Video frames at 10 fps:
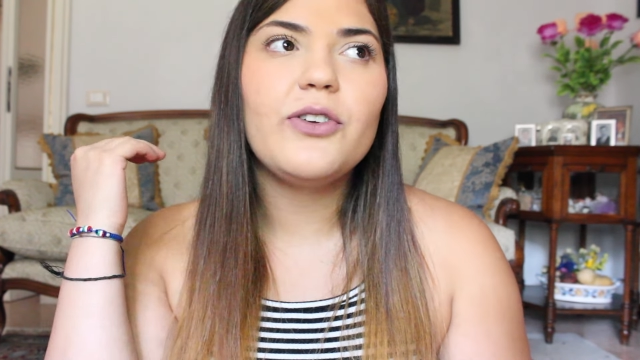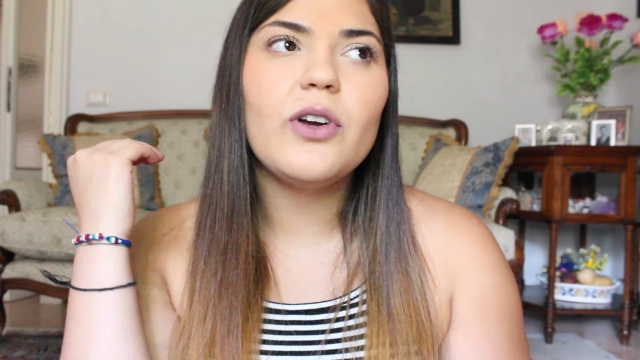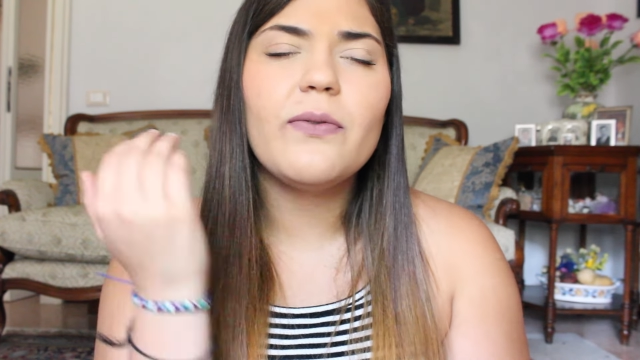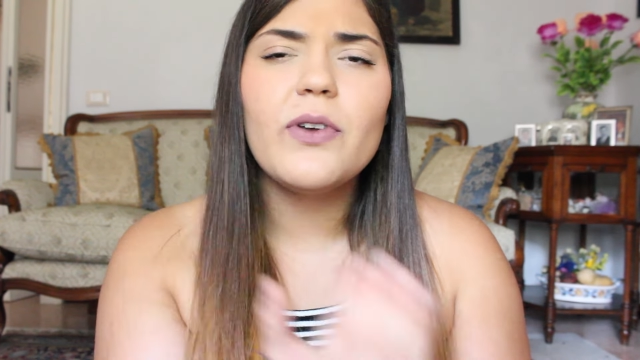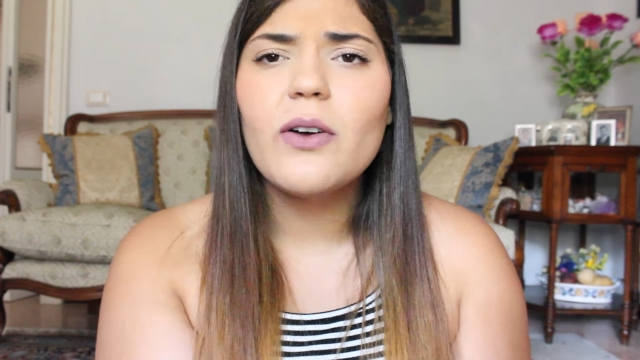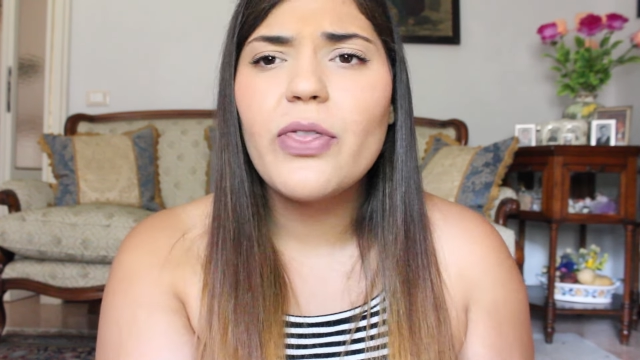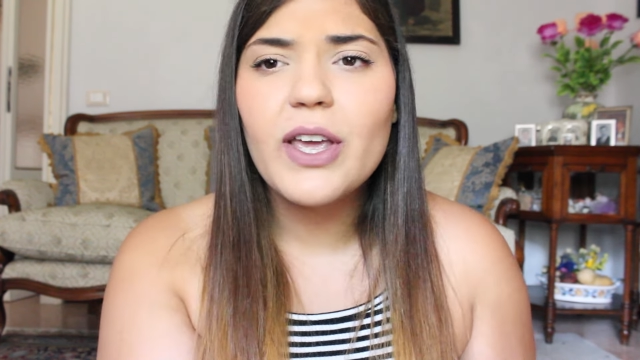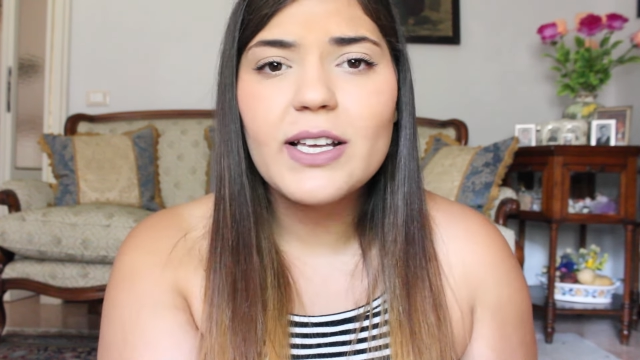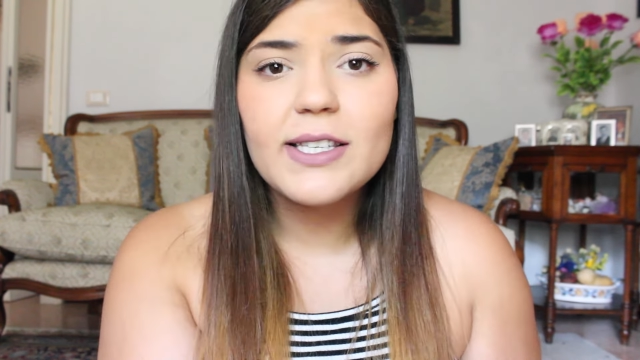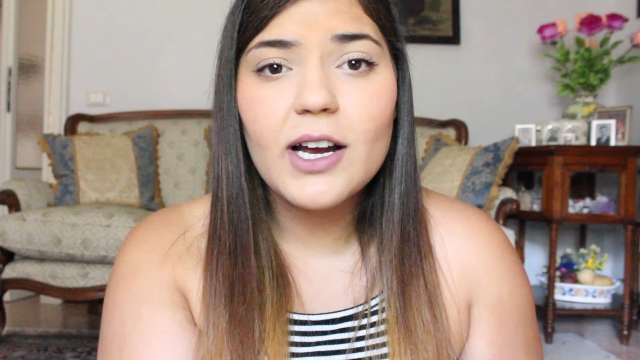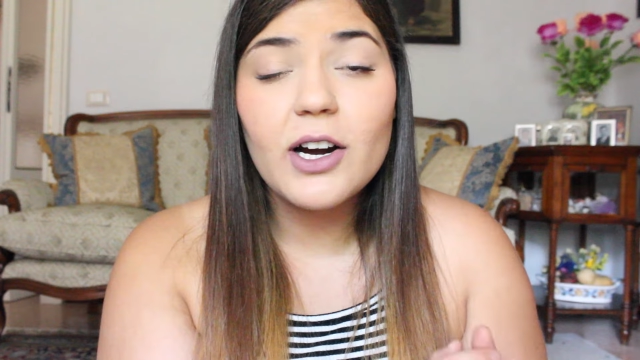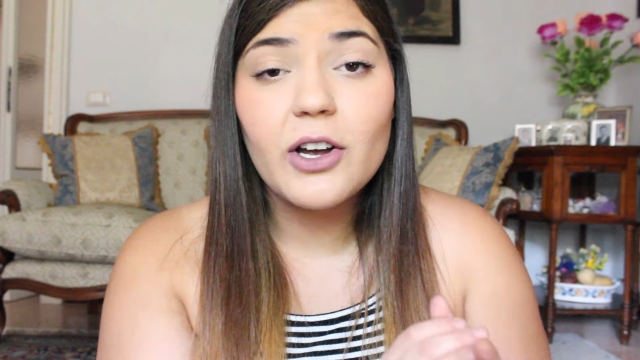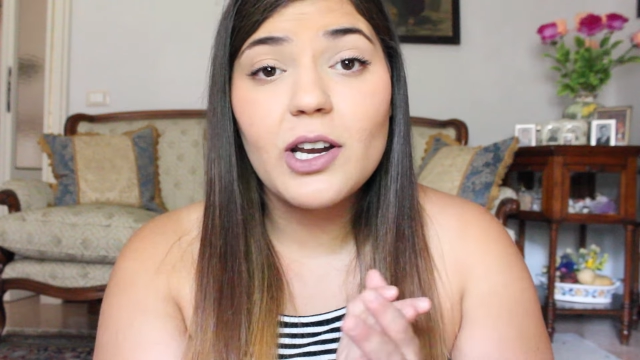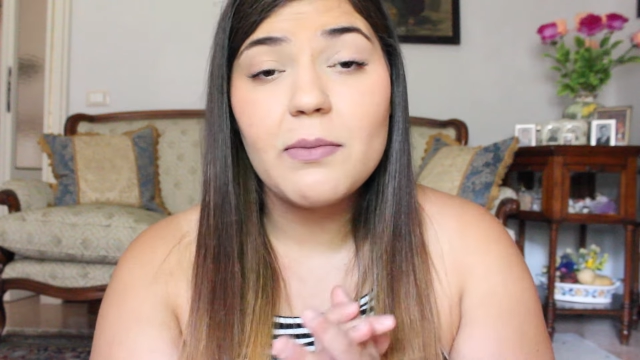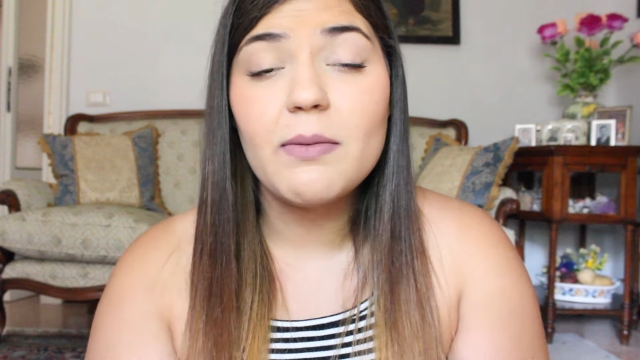your view things that are
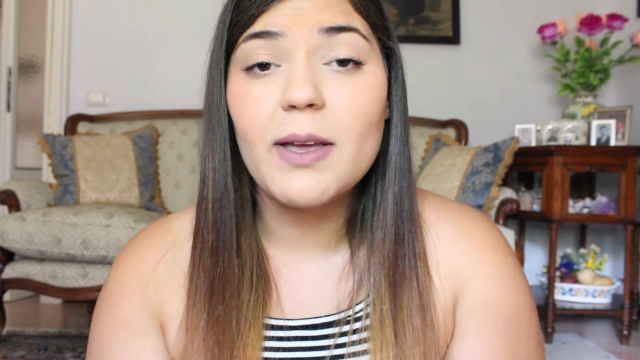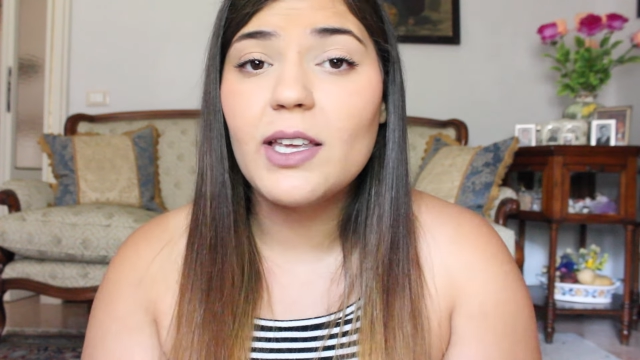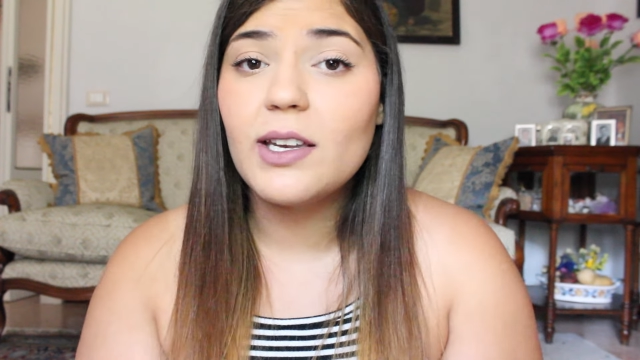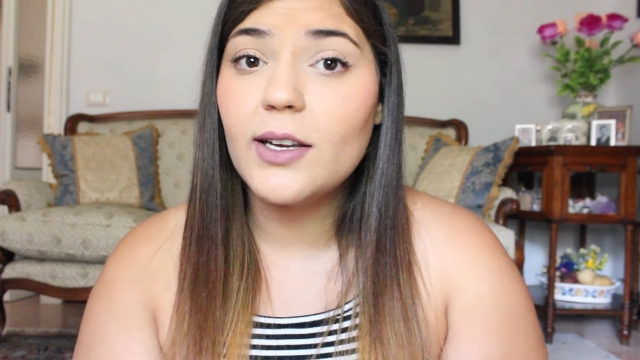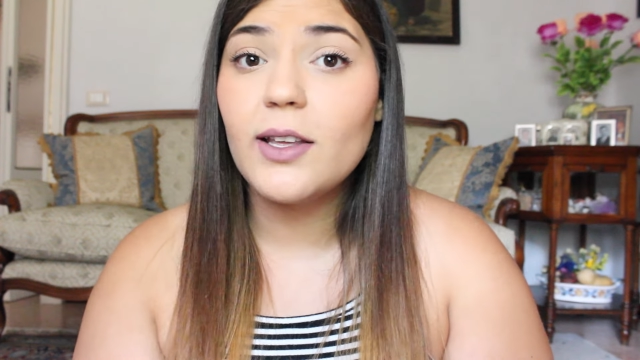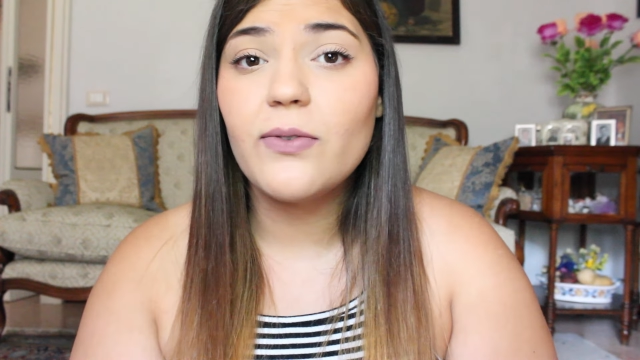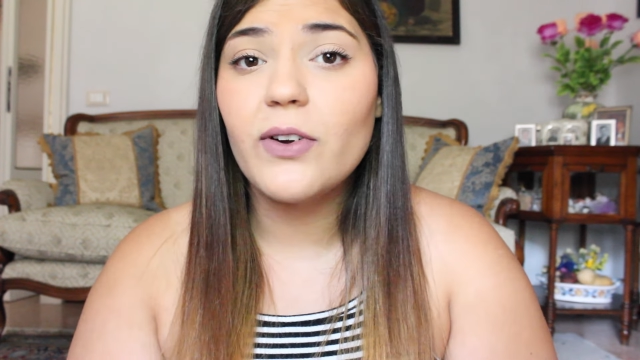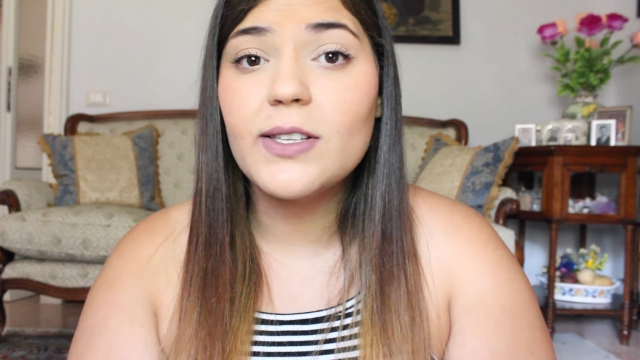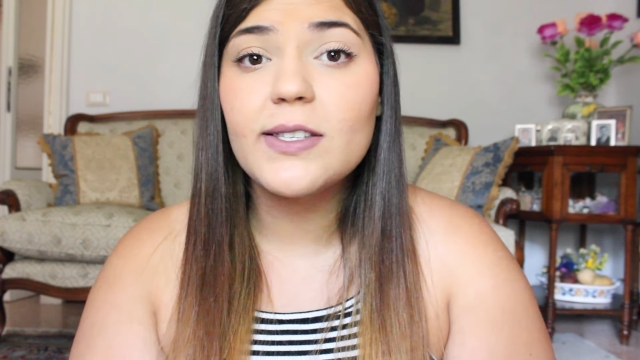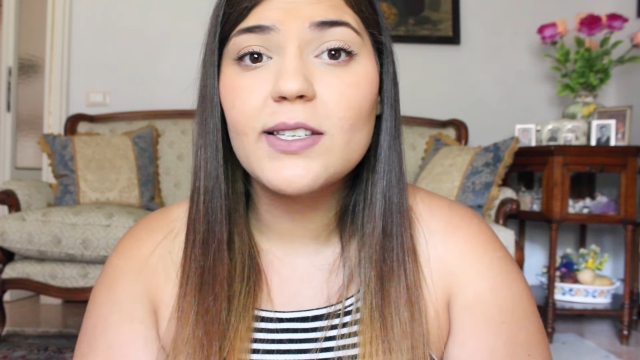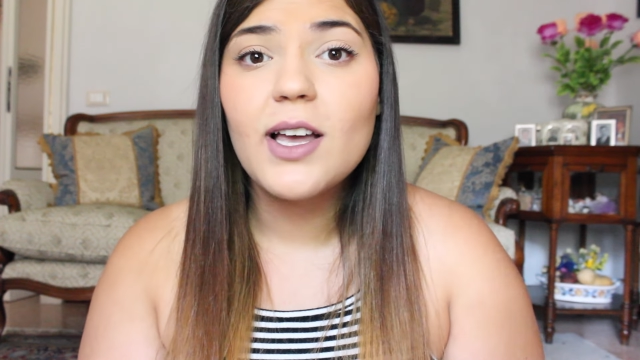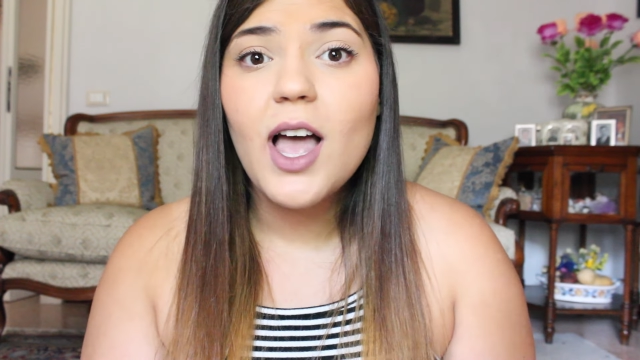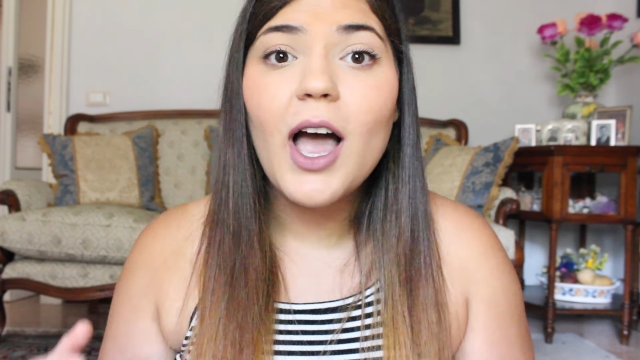gonna be making the difference